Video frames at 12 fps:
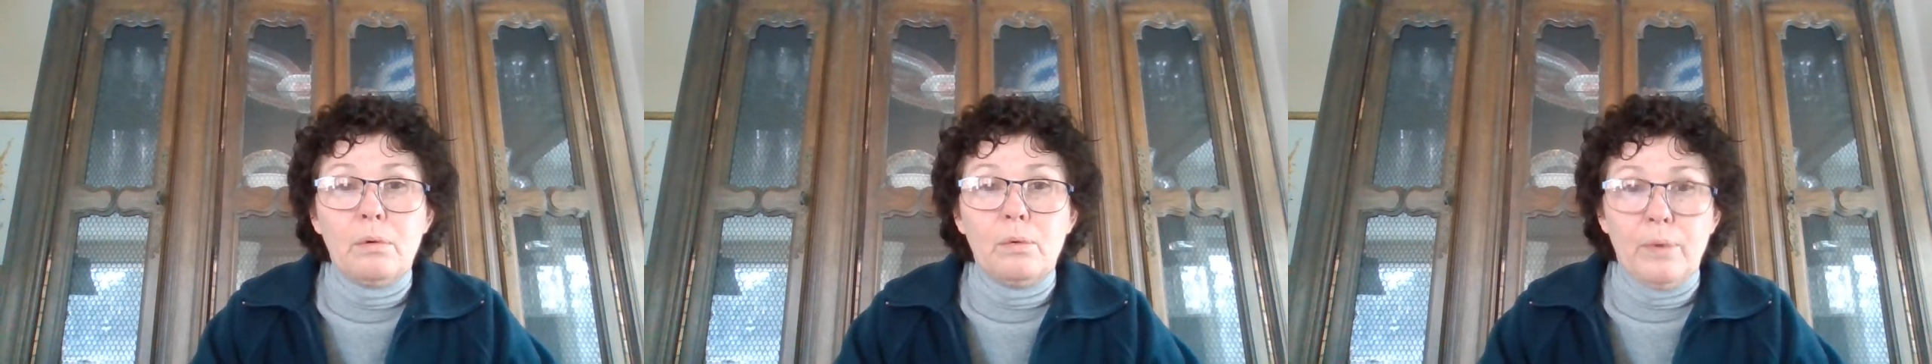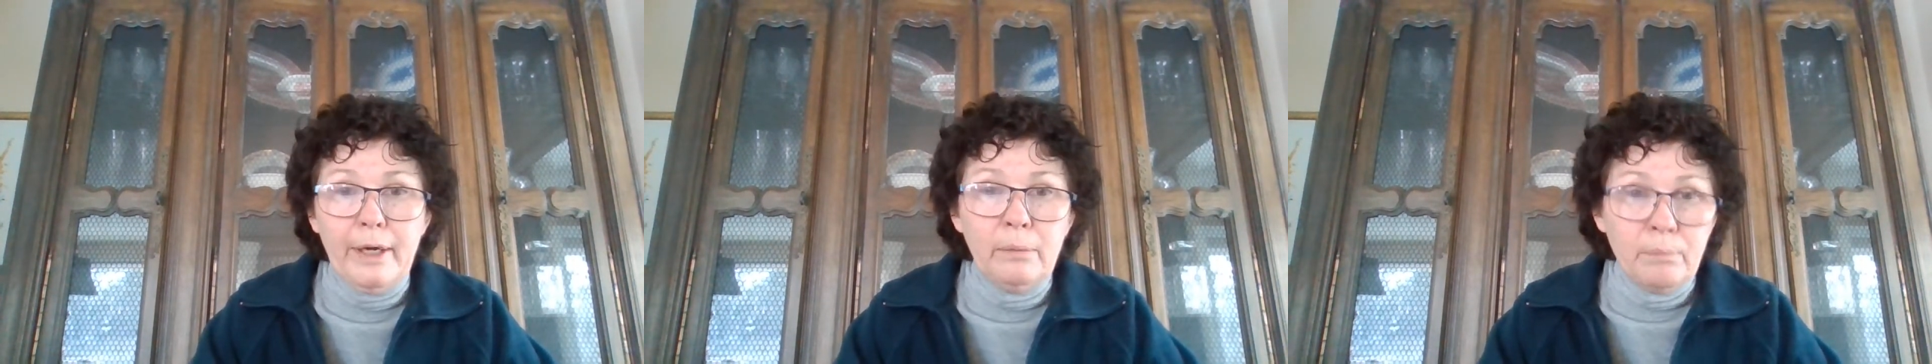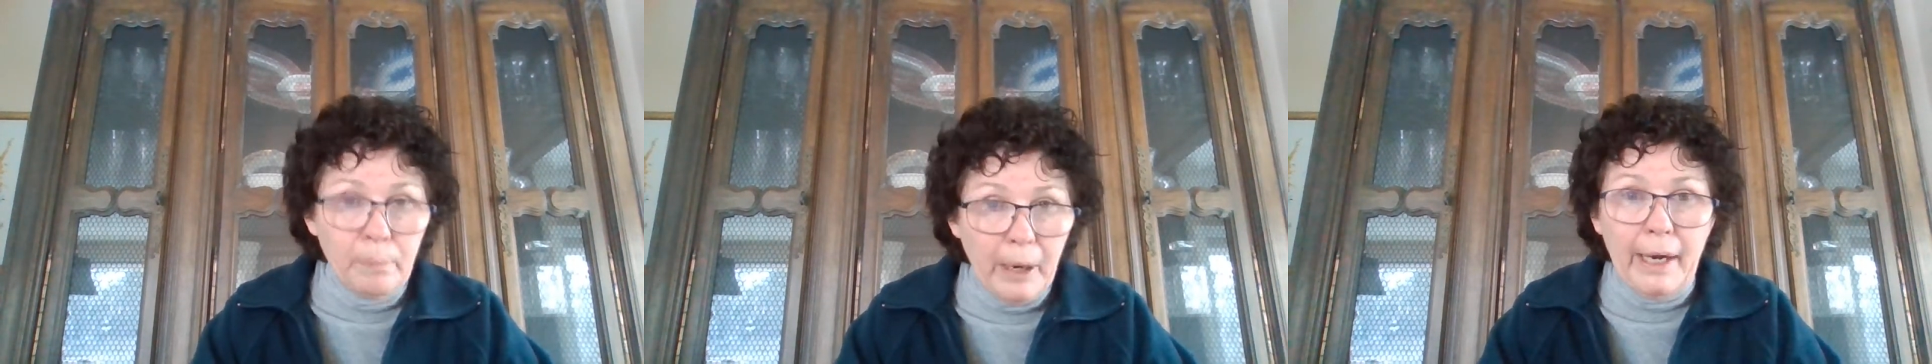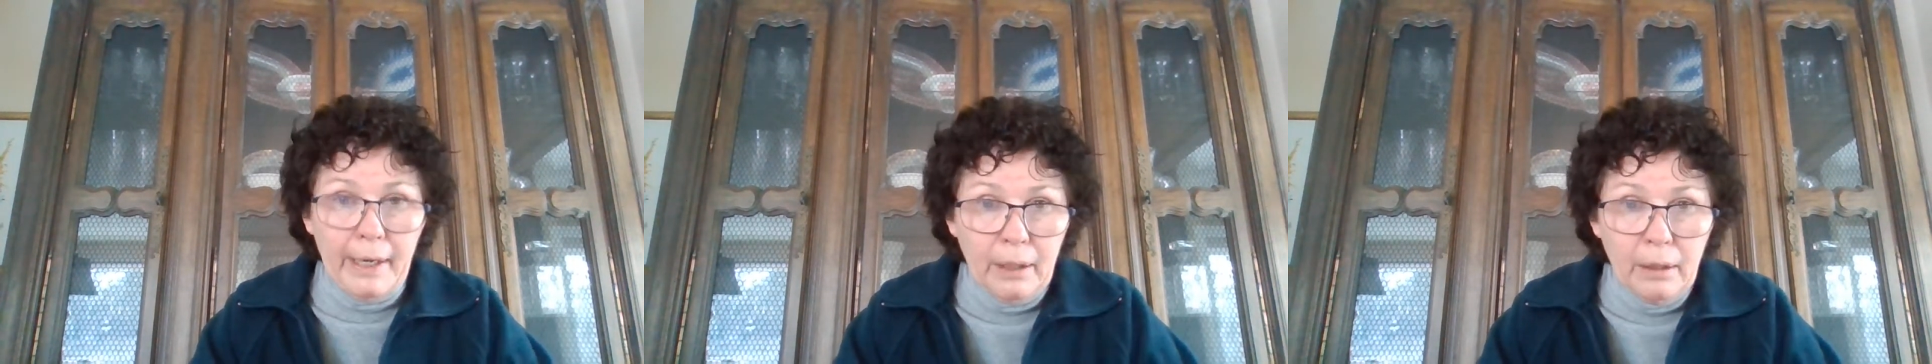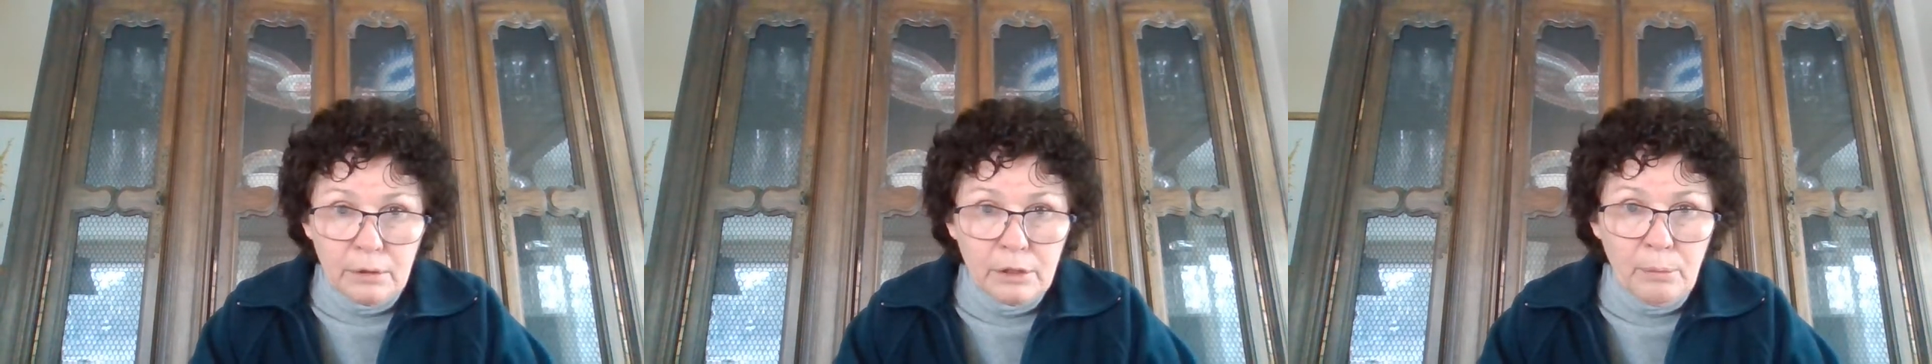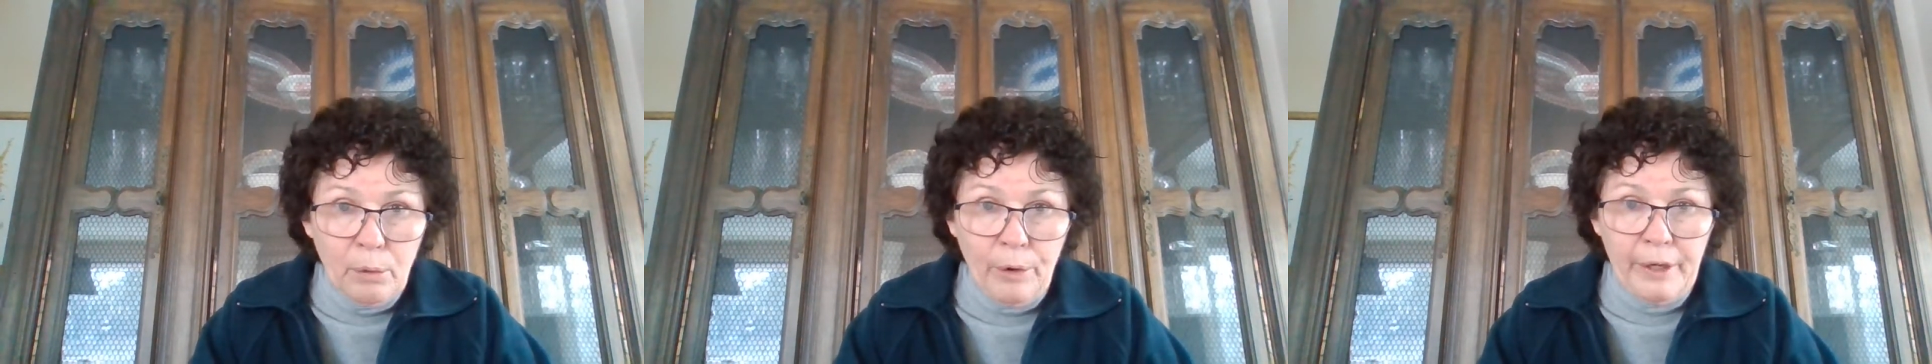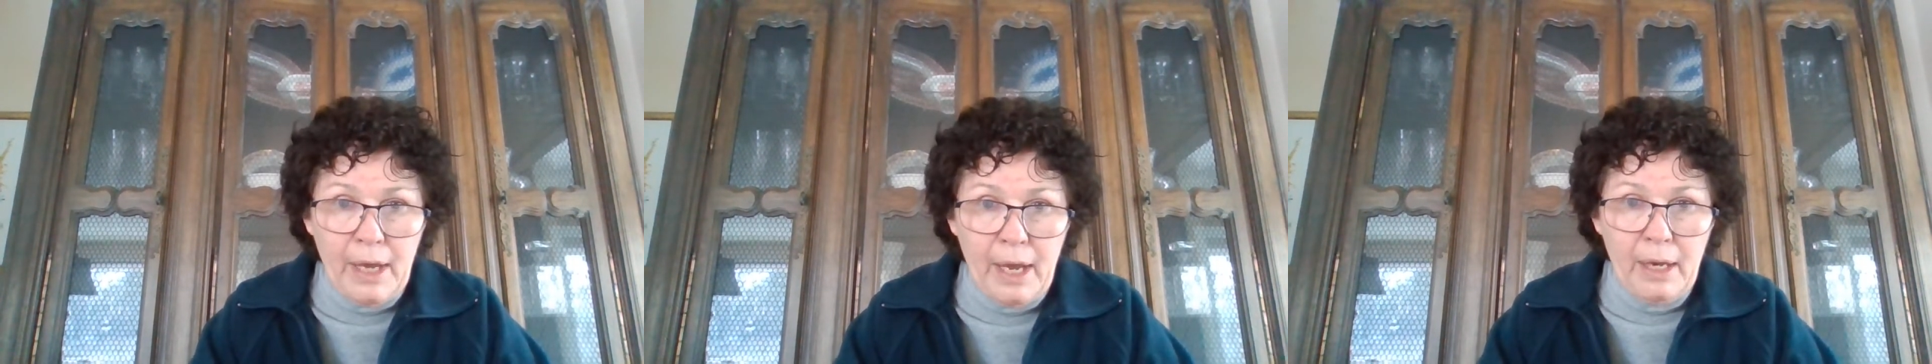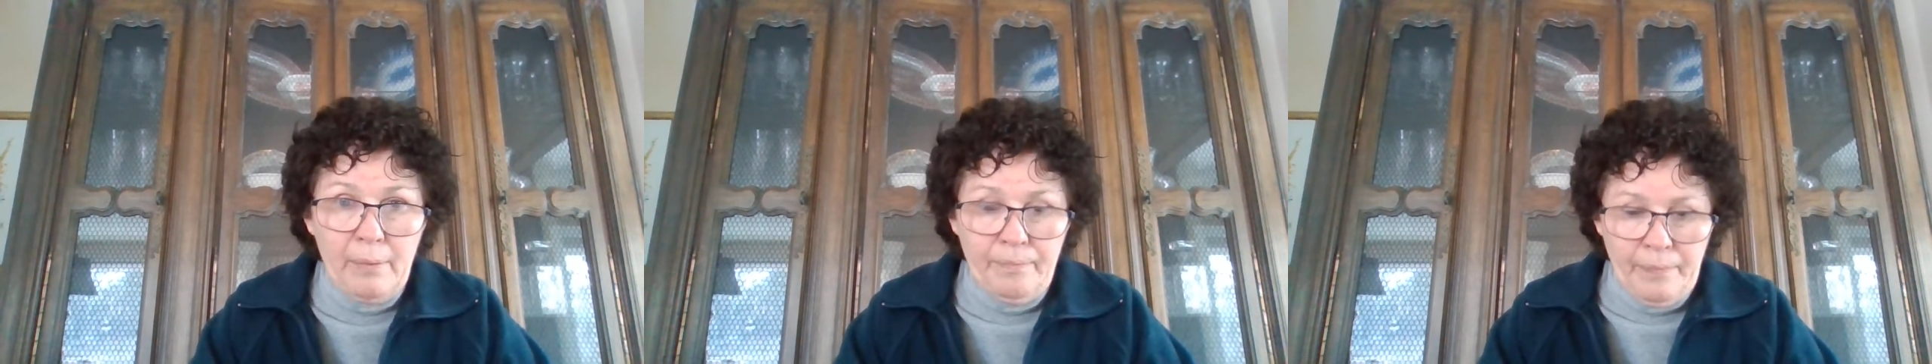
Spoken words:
written by du Maurier